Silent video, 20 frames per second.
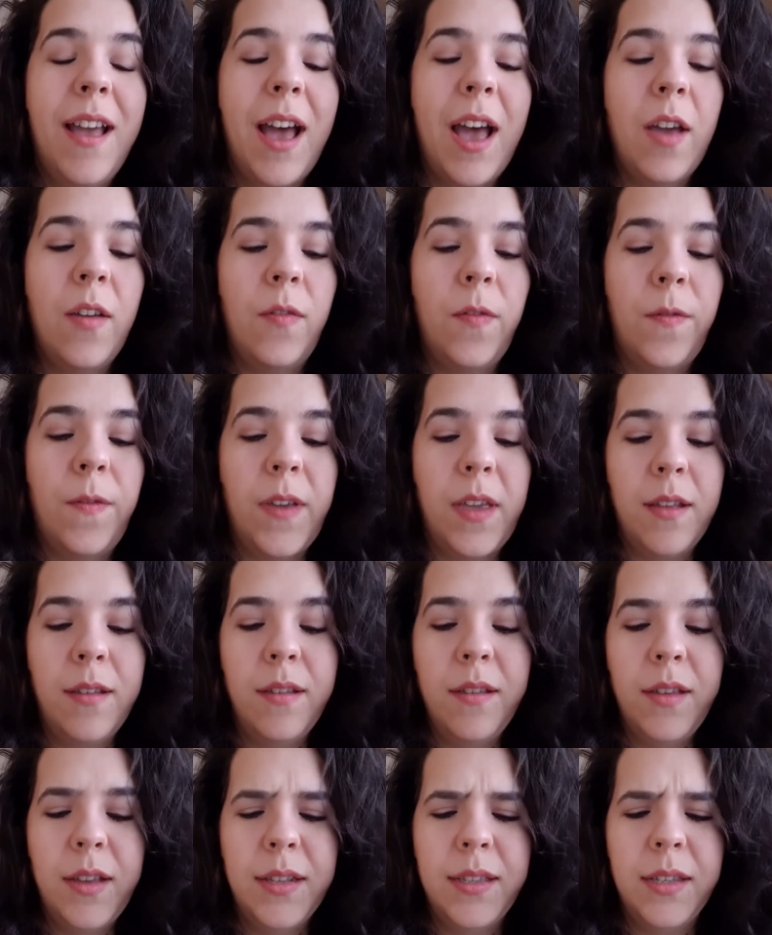I
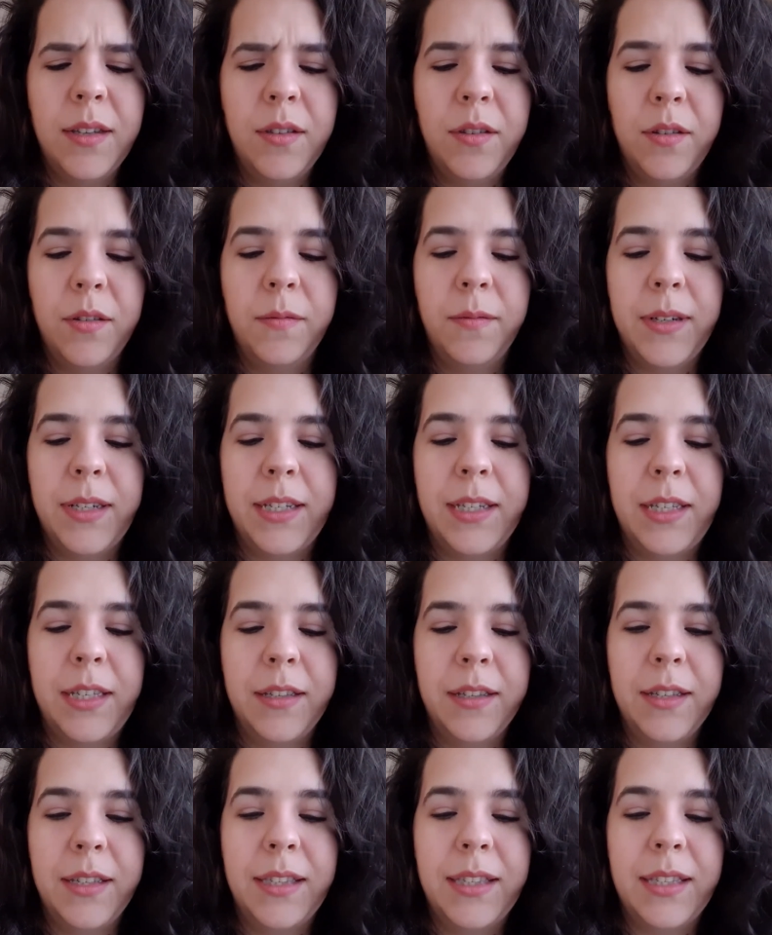feel it's a little
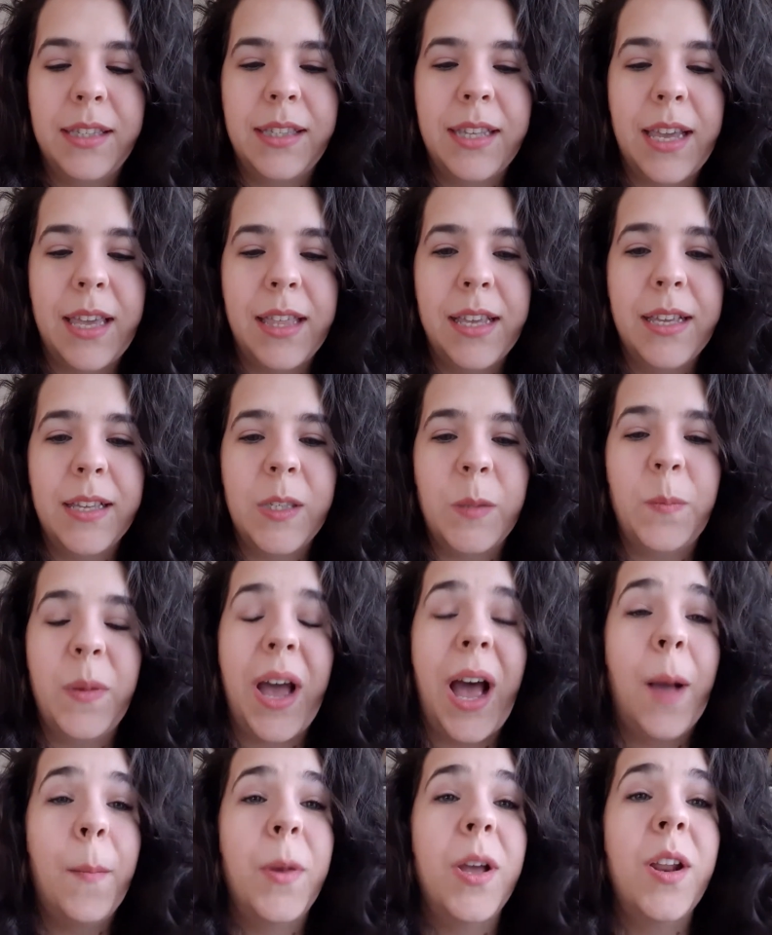ridiculous to say this, but
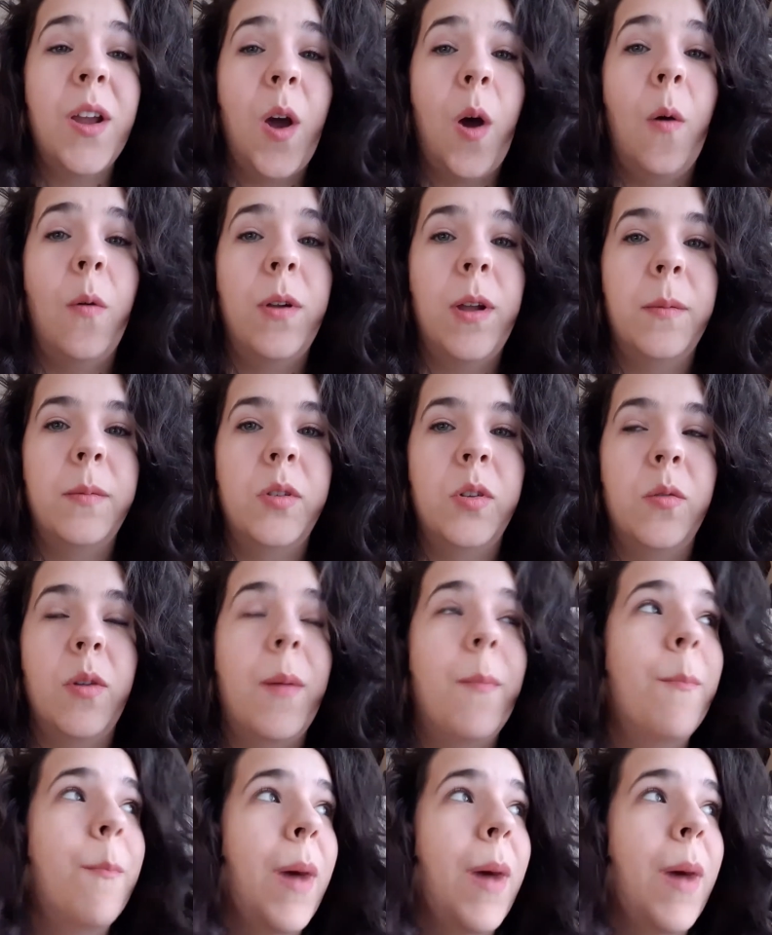I'm going to own up to it.